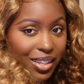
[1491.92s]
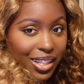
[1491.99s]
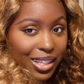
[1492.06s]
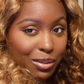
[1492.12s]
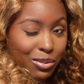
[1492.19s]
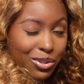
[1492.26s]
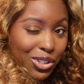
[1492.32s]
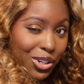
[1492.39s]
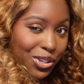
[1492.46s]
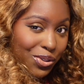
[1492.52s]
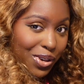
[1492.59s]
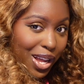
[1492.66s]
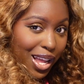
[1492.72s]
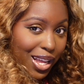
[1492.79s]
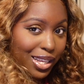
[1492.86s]
let me show you
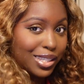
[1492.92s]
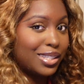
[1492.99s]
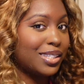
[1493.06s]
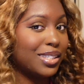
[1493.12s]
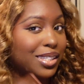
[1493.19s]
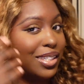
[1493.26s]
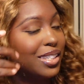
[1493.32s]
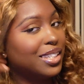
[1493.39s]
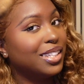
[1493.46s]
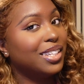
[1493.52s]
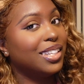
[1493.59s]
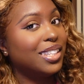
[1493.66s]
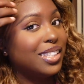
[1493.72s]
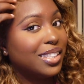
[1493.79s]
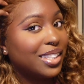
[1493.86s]
guys.
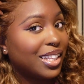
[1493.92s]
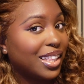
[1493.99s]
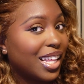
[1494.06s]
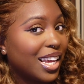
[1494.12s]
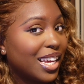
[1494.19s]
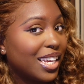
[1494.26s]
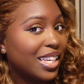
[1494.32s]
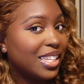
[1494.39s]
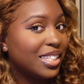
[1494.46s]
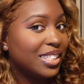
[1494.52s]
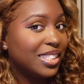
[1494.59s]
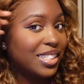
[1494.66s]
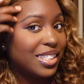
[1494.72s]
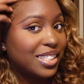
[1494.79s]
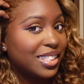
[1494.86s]
The
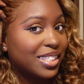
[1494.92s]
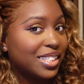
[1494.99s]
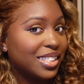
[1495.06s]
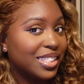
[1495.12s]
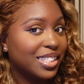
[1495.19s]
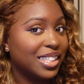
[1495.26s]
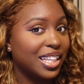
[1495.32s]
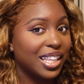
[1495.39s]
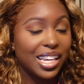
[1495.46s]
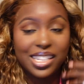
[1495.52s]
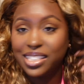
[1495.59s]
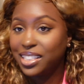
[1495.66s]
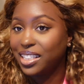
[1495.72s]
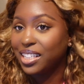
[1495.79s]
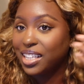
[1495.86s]
lace, the
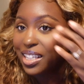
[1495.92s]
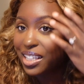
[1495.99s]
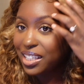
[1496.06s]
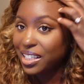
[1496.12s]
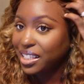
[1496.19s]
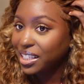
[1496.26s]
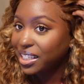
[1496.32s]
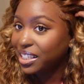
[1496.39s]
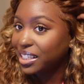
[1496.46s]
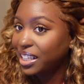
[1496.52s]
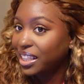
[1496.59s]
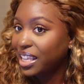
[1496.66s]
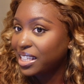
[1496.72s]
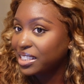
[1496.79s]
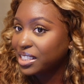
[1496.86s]
lace looking good. The
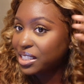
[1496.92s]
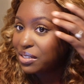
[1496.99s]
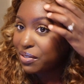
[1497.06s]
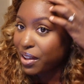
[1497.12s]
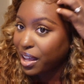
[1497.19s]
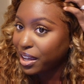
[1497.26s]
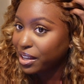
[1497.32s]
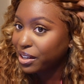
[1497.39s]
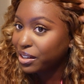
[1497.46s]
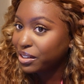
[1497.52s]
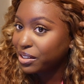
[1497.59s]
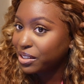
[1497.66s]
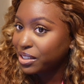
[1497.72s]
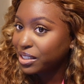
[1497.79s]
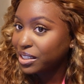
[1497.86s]
lace is fire.
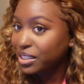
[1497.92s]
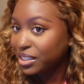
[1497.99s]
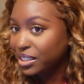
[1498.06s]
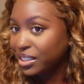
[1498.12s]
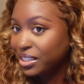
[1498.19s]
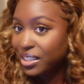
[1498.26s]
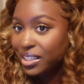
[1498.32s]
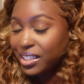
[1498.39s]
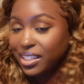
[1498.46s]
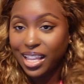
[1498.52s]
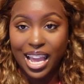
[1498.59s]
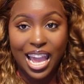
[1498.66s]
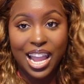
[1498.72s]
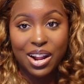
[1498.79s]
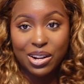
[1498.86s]
The
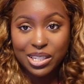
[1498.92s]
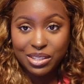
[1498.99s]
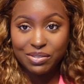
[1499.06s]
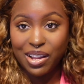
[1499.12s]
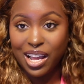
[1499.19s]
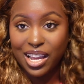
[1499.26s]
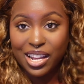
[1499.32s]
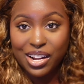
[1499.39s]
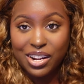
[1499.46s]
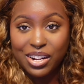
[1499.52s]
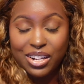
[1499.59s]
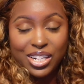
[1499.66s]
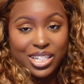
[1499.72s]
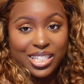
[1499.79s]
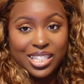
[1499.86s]
hair is fire.